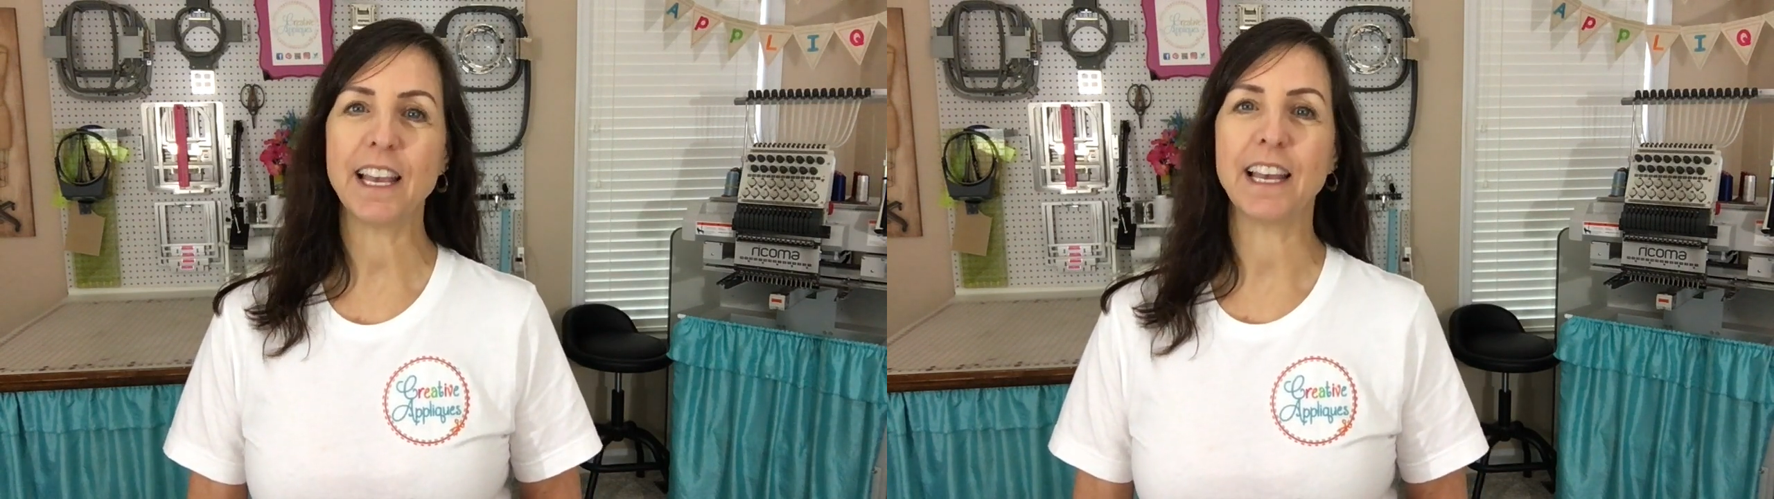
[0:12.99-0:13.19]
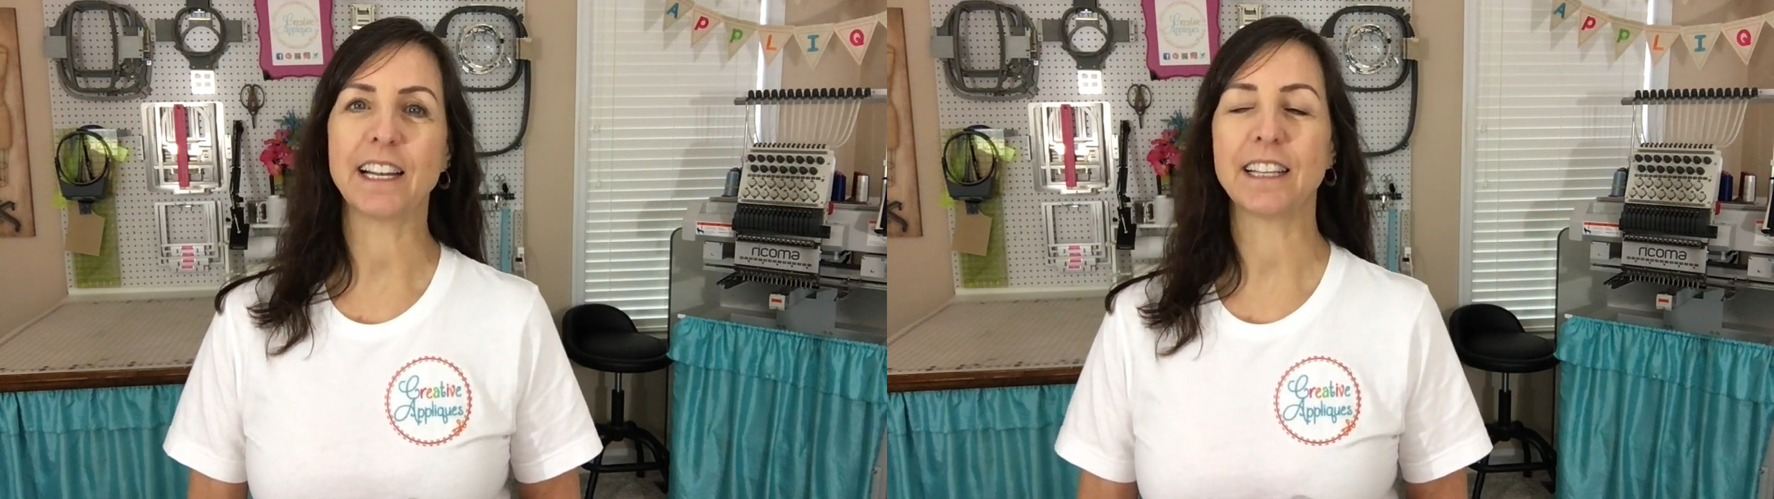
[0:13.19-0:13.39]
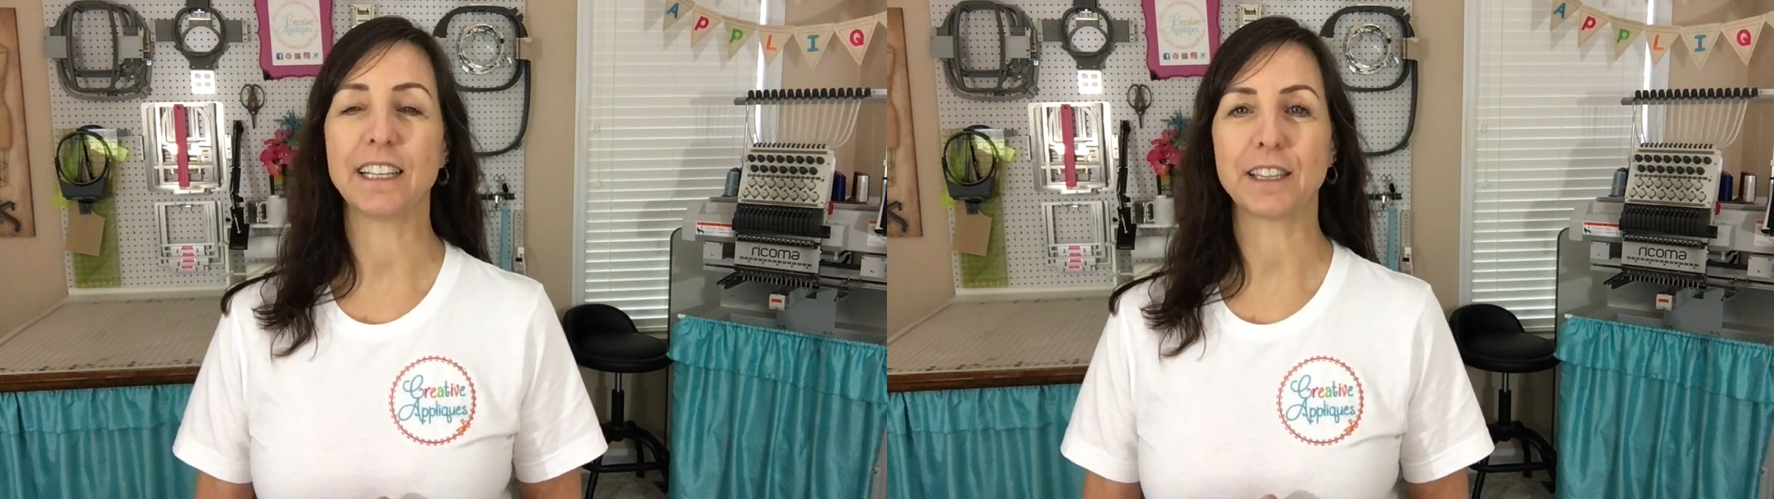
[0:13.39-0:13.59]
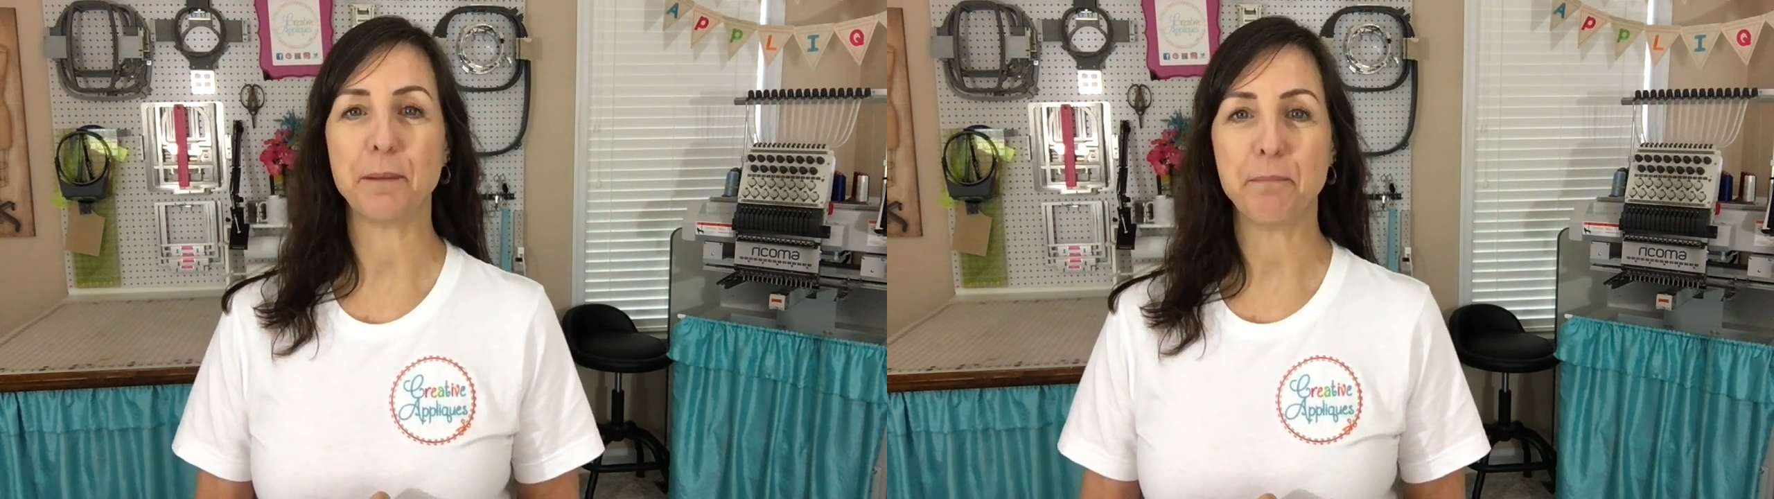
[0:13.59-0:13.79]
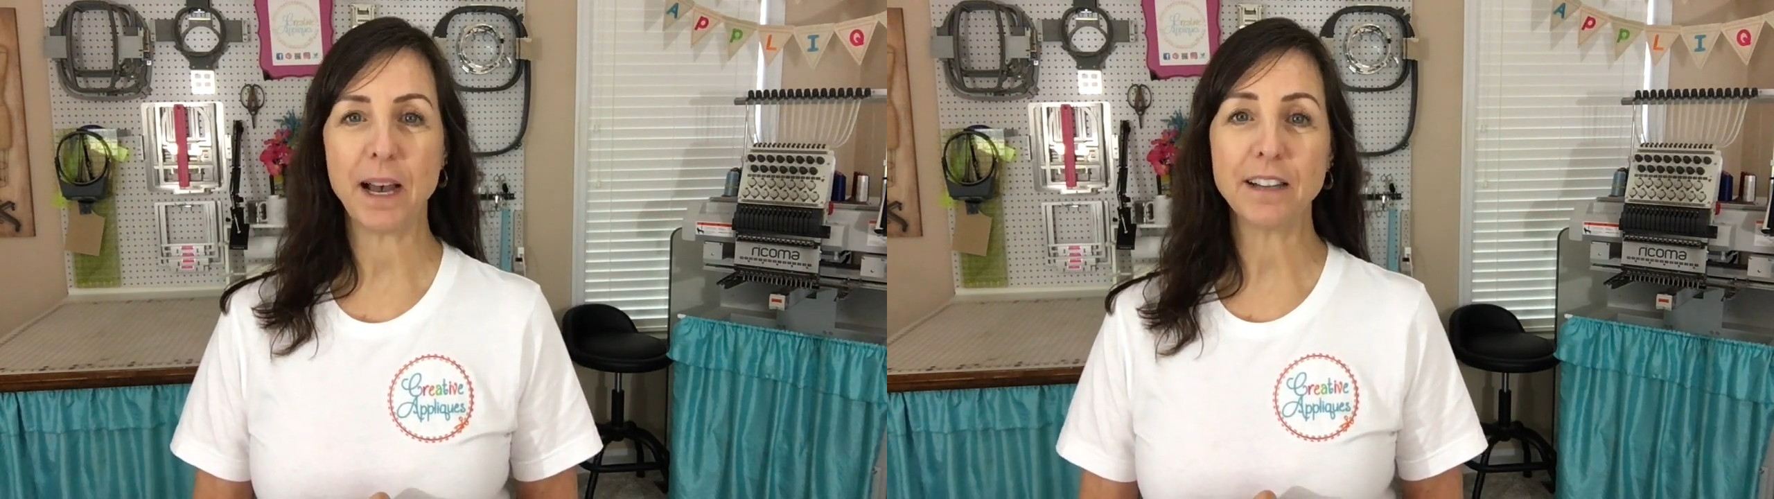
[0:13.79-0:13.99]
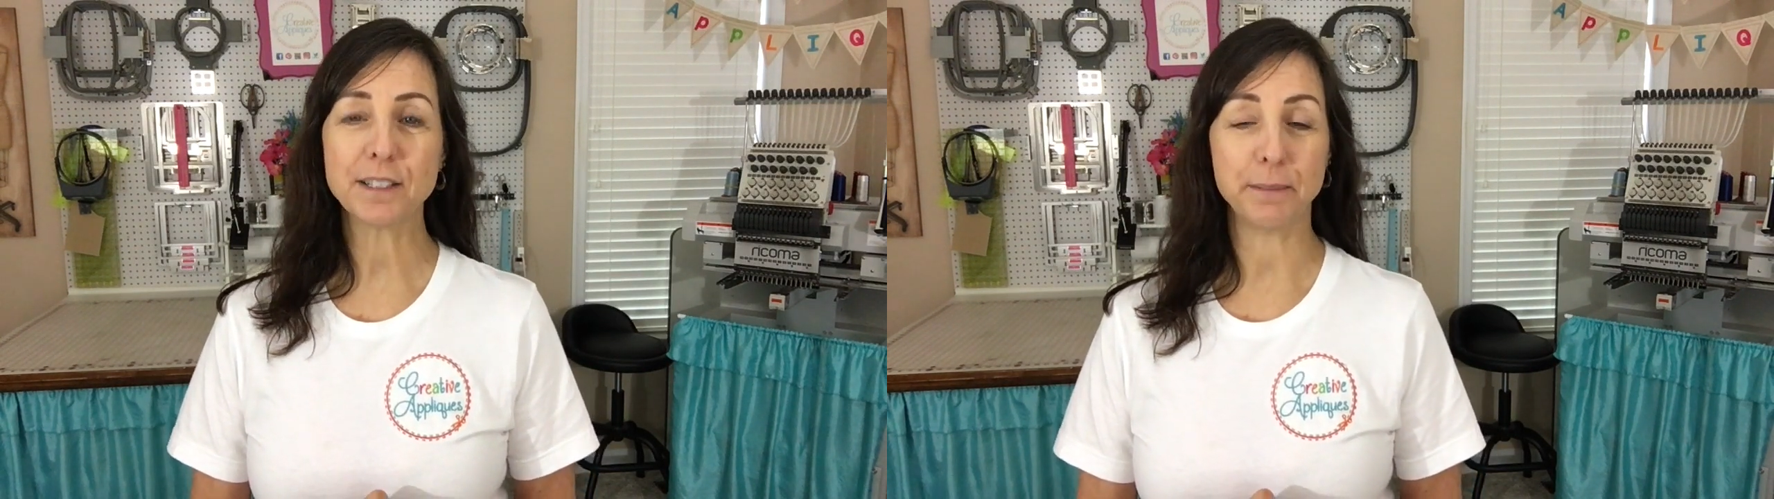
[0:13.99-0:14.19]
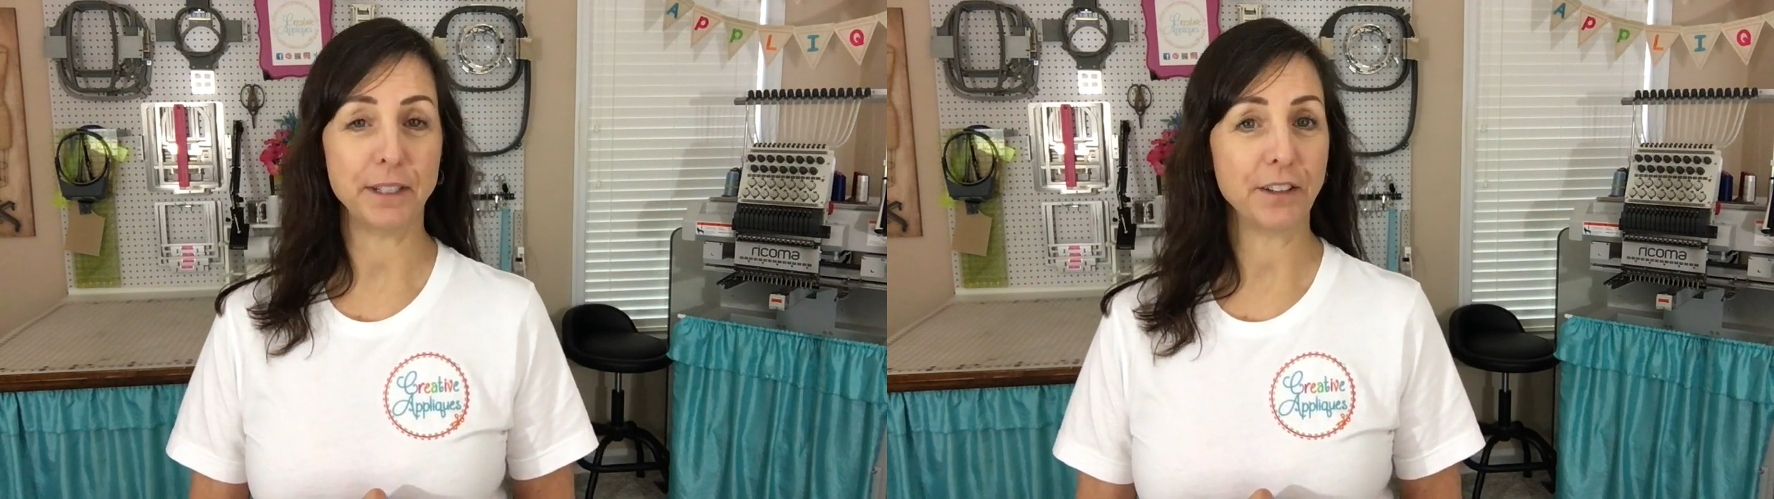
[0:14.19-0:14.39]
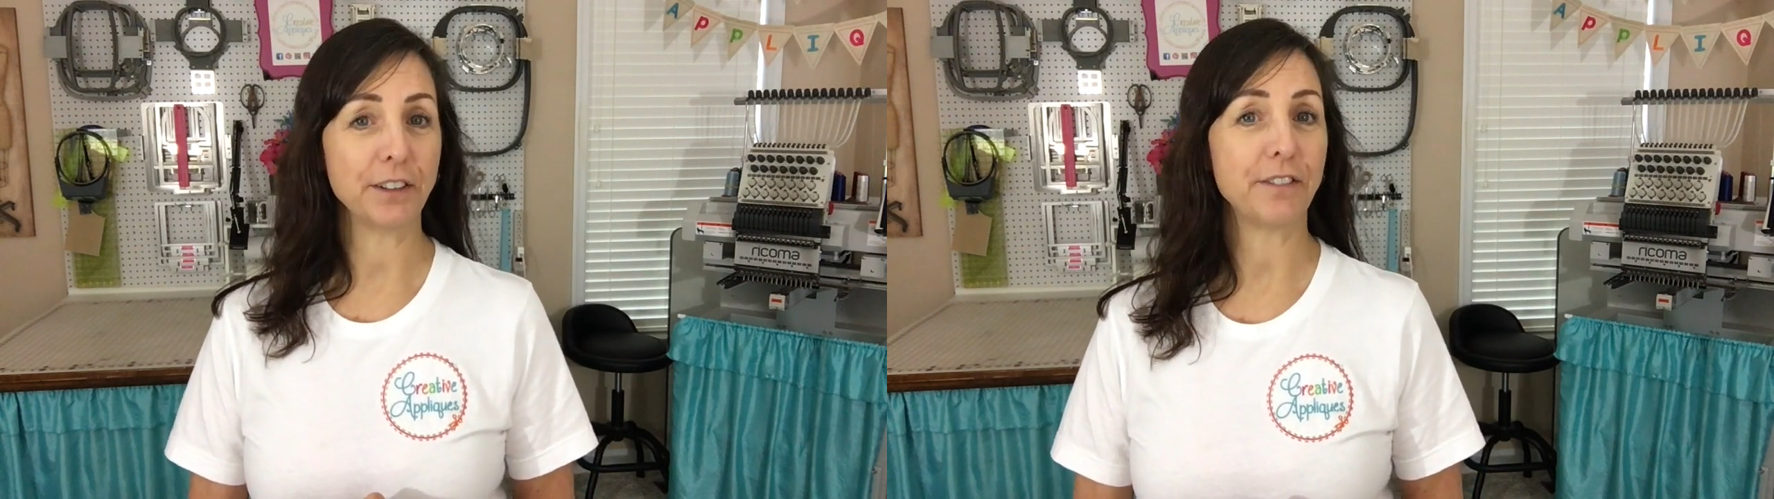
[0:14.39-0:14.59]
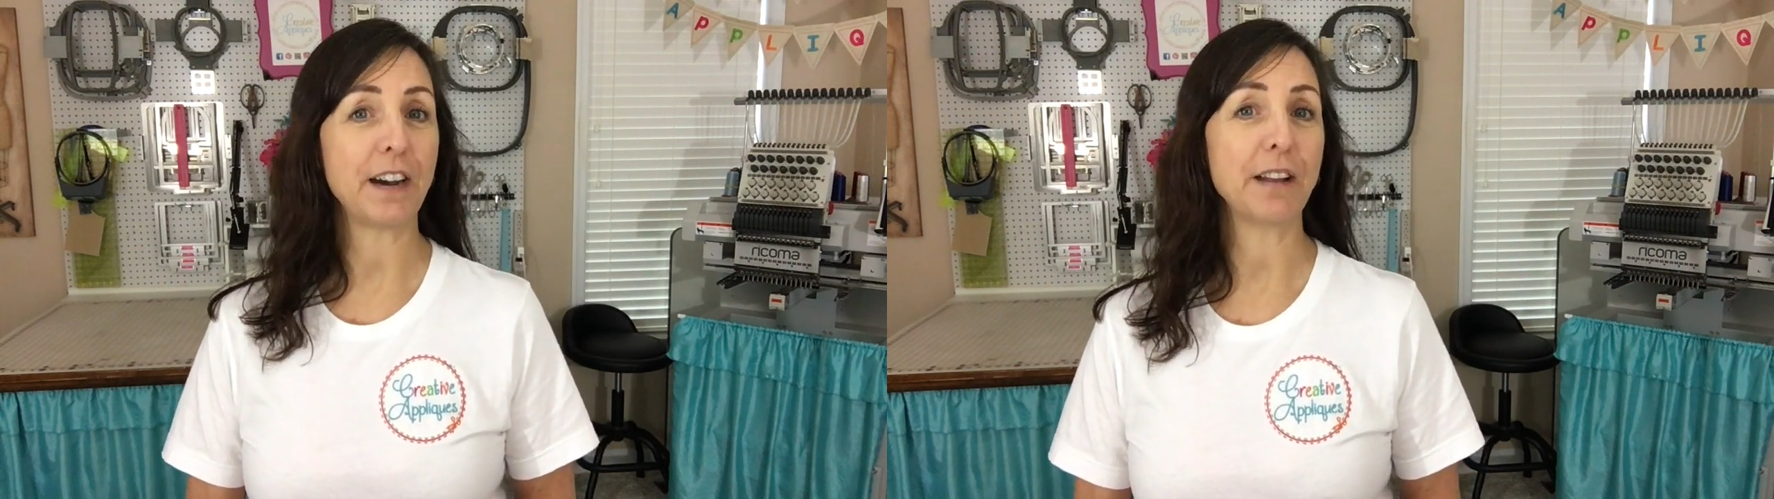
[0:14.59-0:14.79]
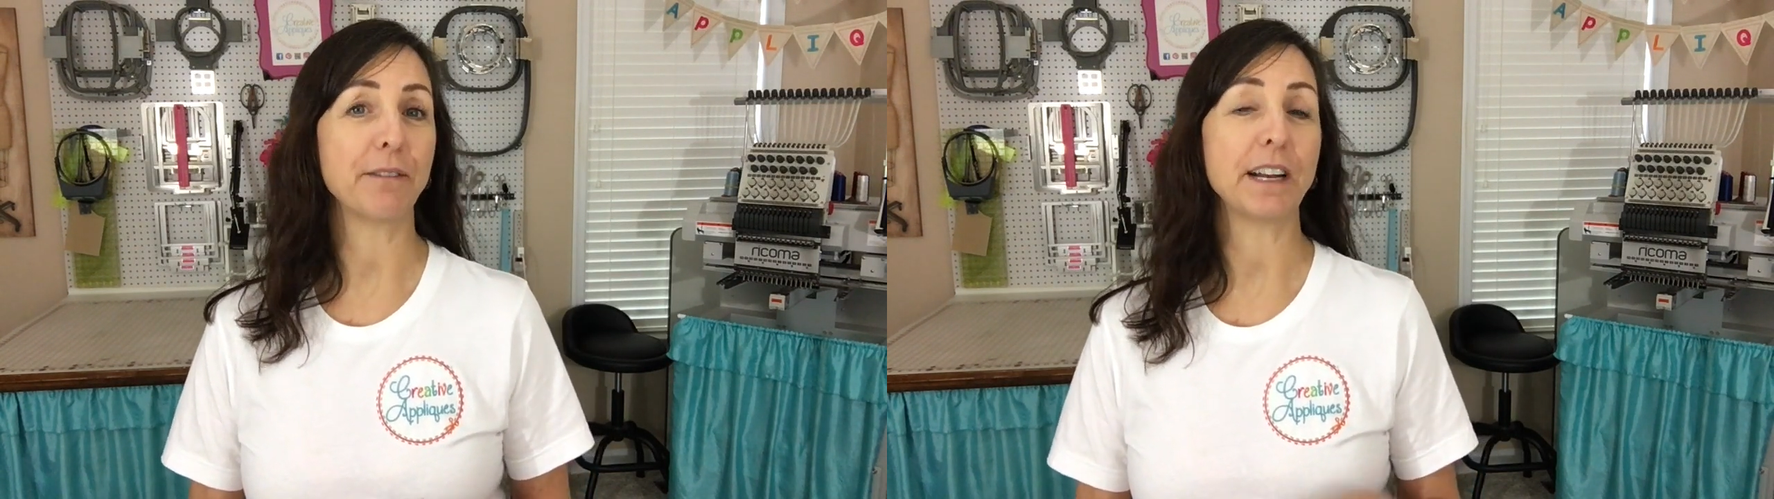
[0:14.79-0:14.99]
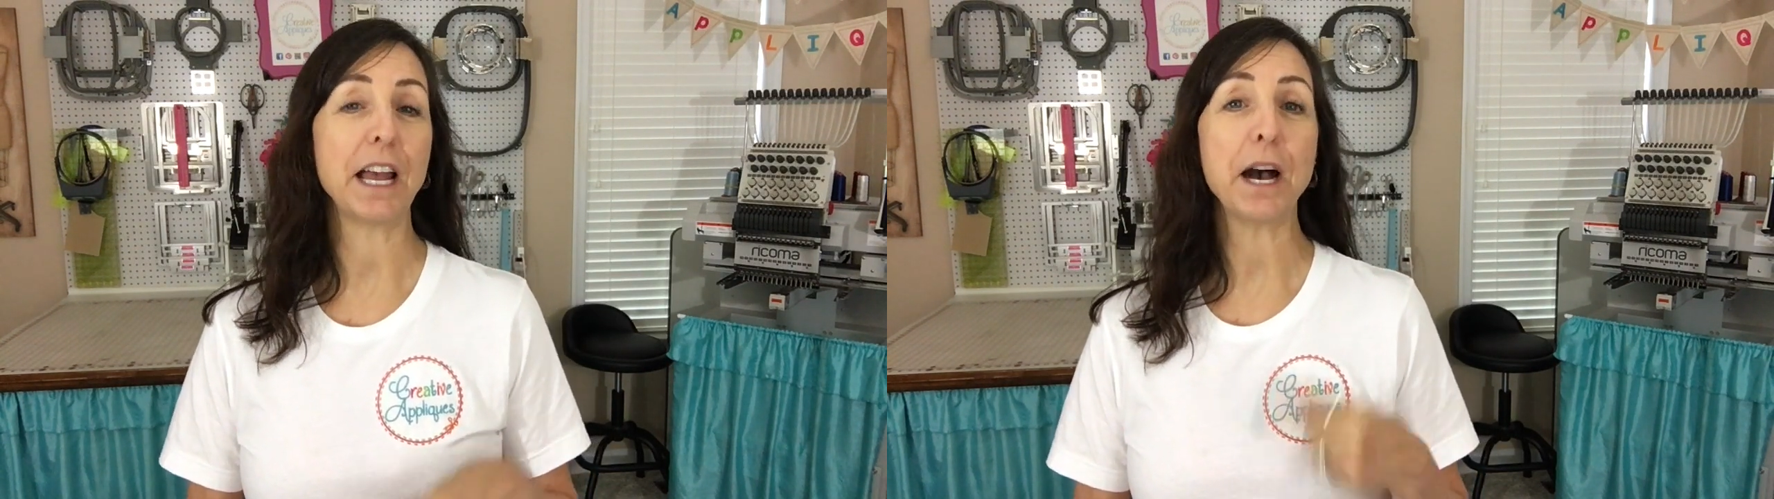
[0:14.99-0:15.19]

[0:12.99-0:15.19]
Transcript: and click the bell to be notified when I